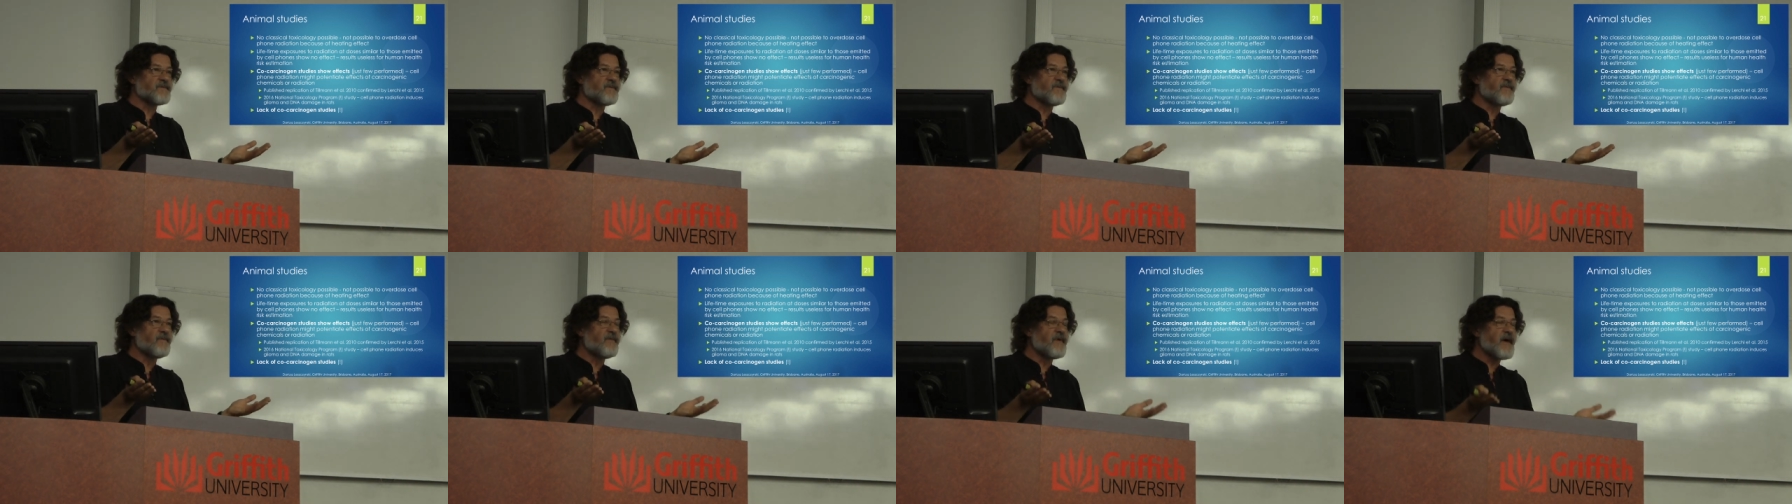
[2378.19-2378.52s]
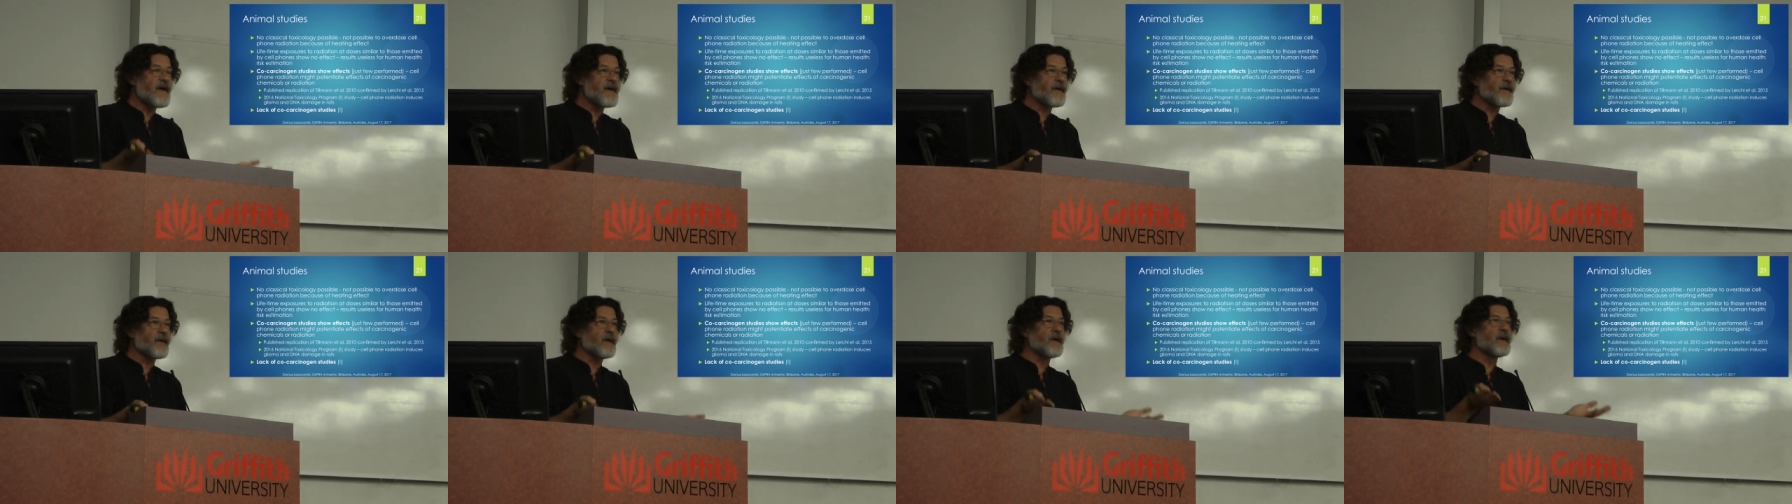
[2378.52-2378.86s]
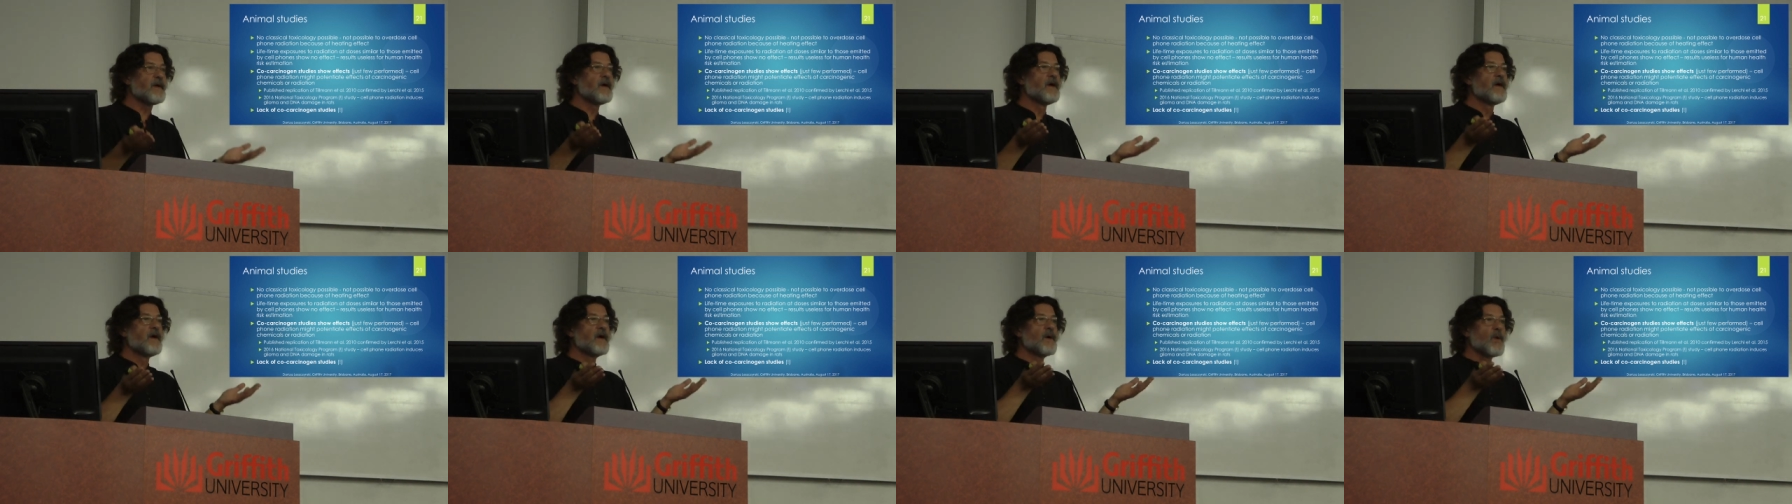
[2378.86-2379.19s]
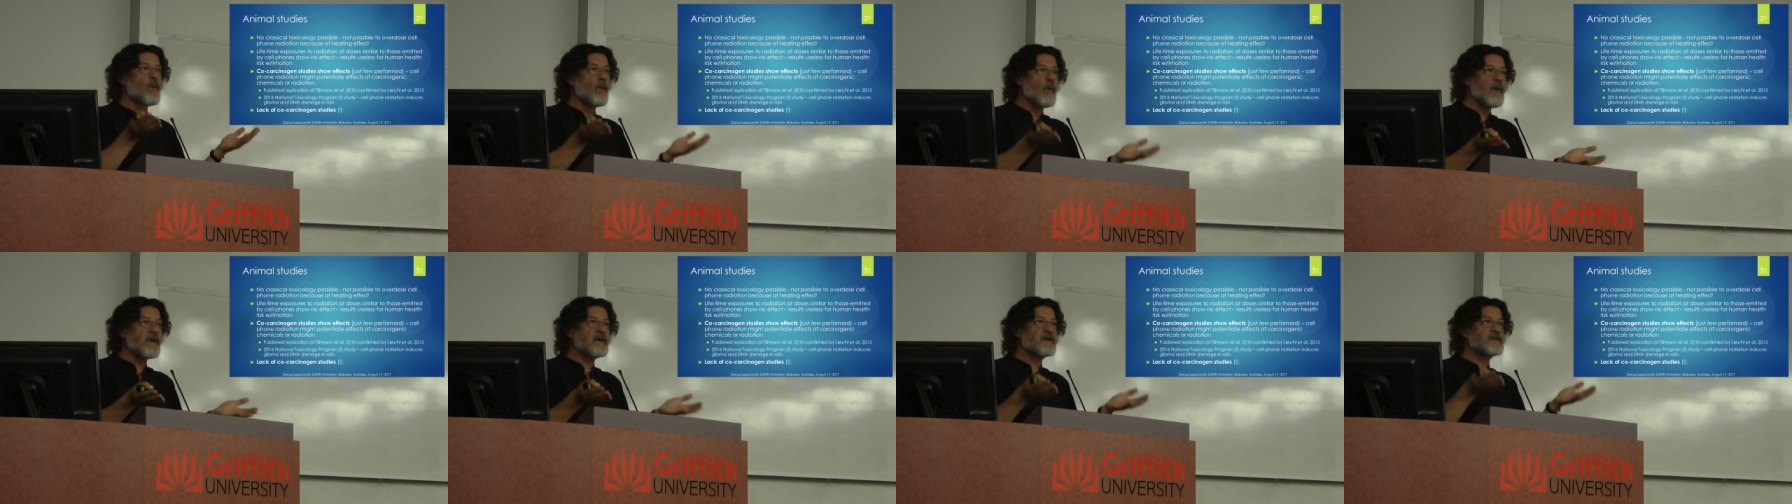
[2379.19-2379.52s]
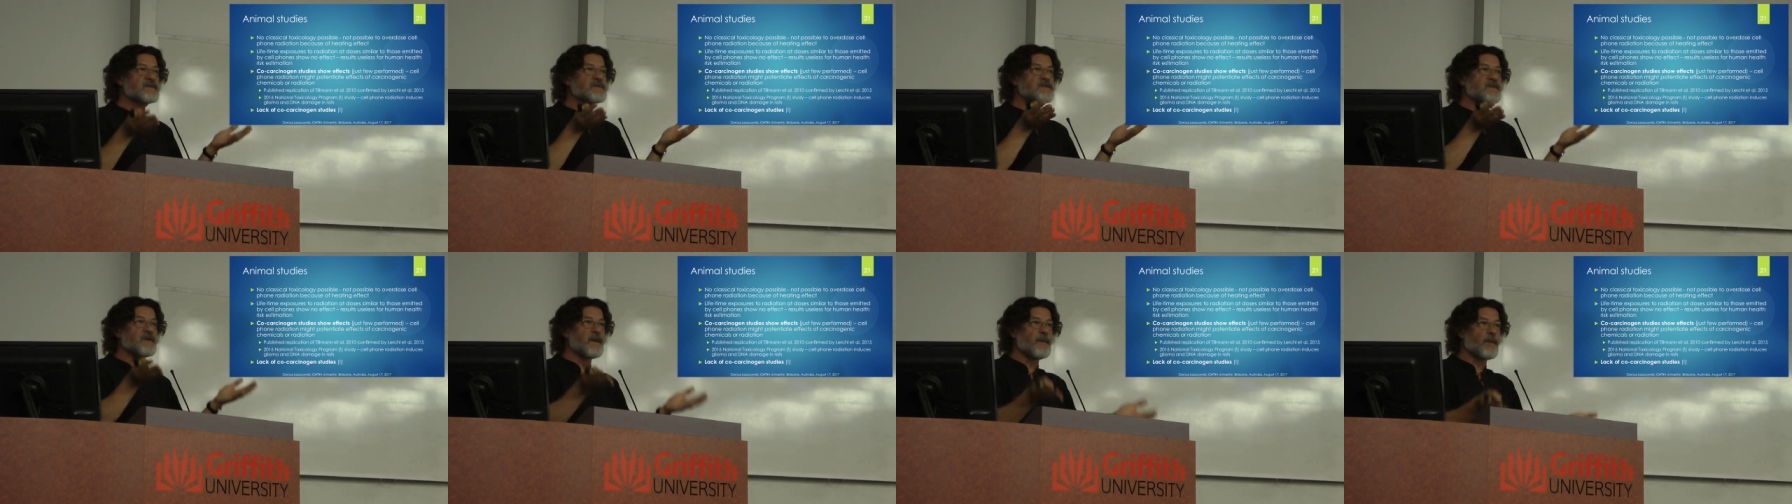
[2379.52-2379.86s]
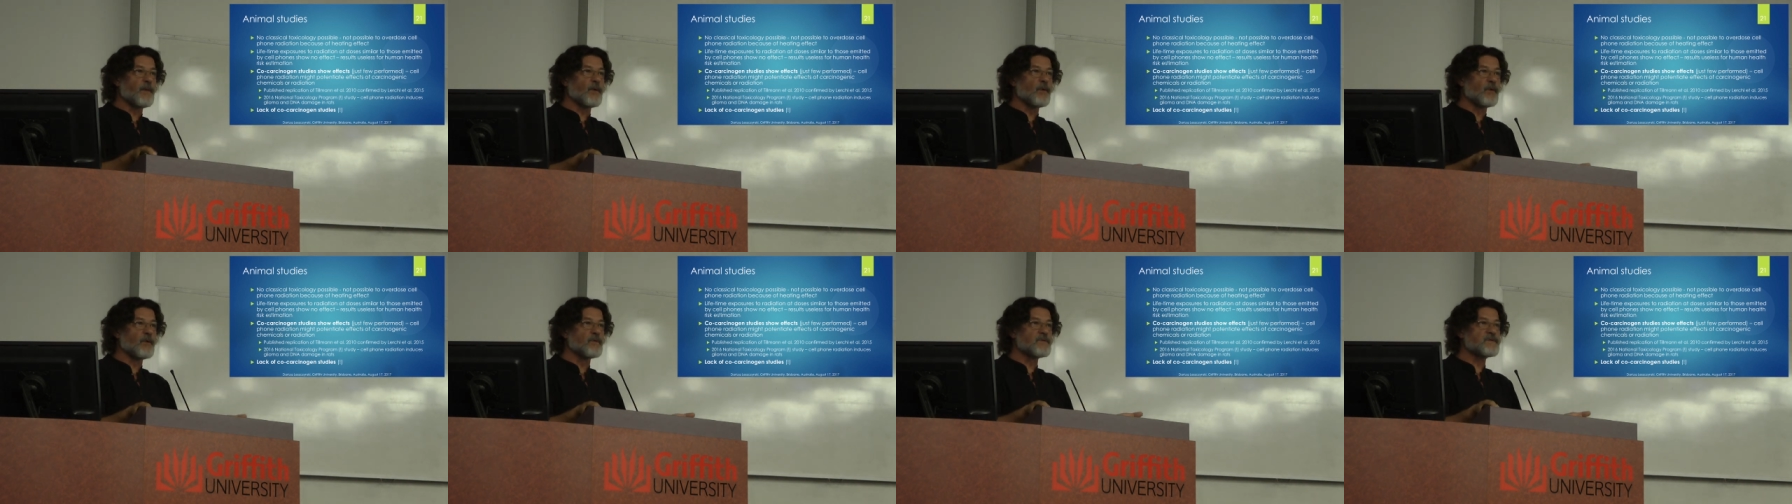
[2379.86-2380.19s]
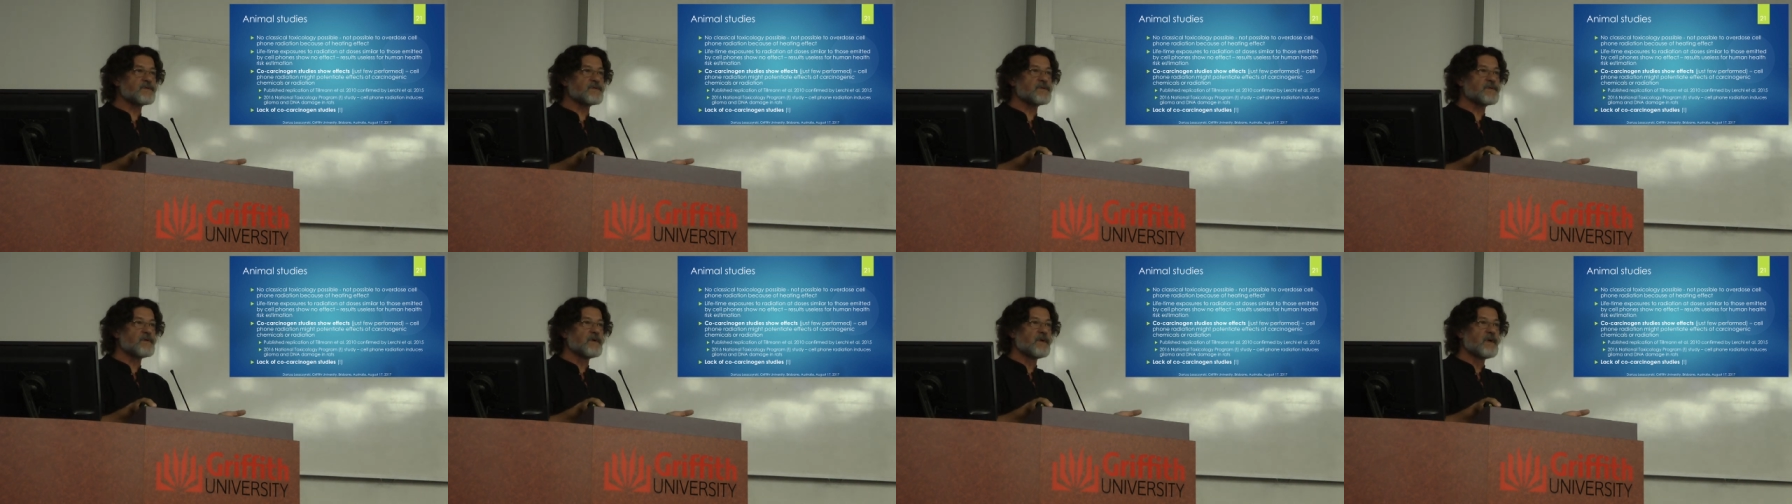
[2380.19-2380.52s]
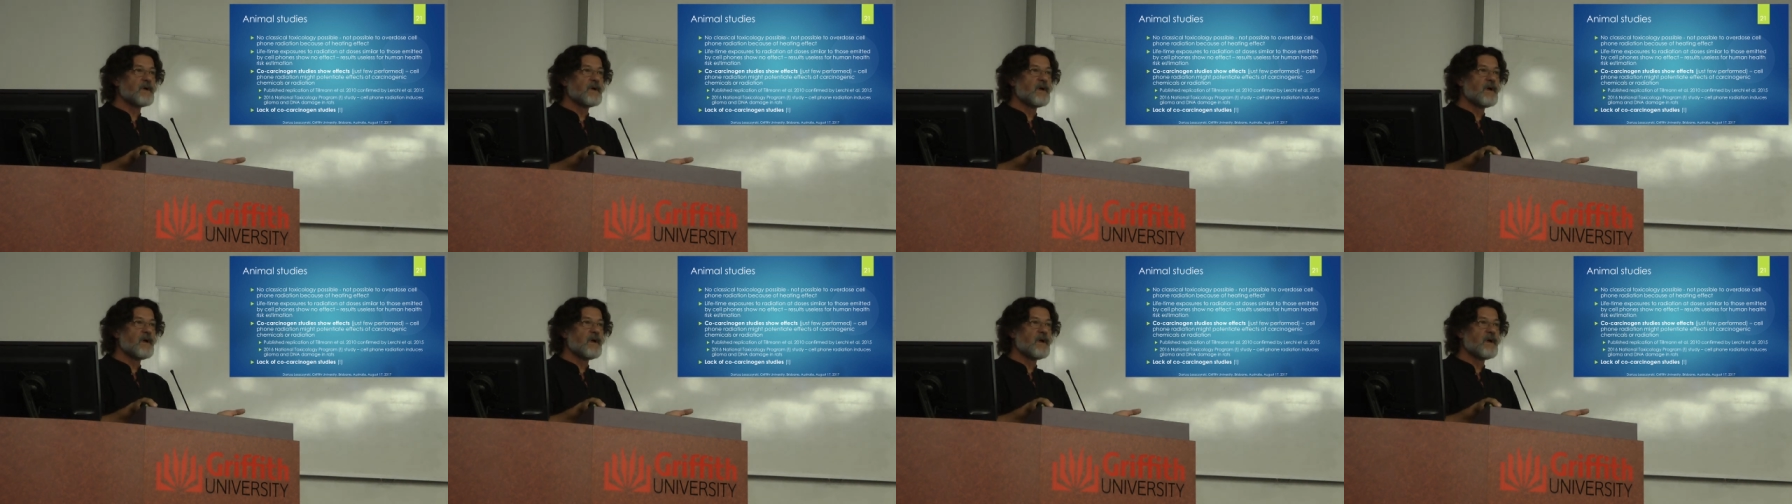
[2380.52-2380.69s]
which is very weak stimulus